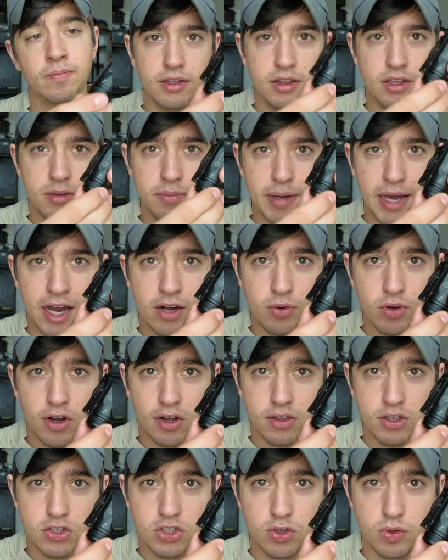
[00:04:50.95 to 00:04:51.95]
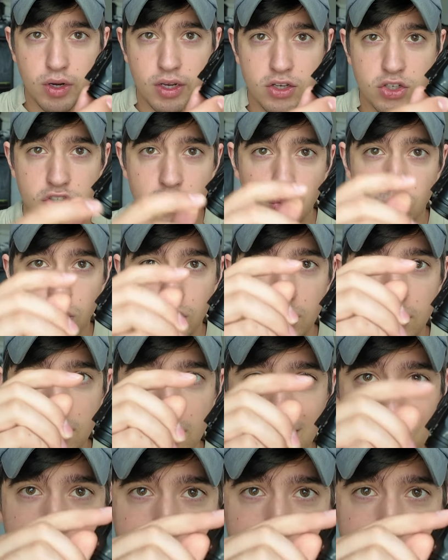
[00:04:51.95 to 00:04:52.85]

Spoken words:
The battery on this unit is stored in the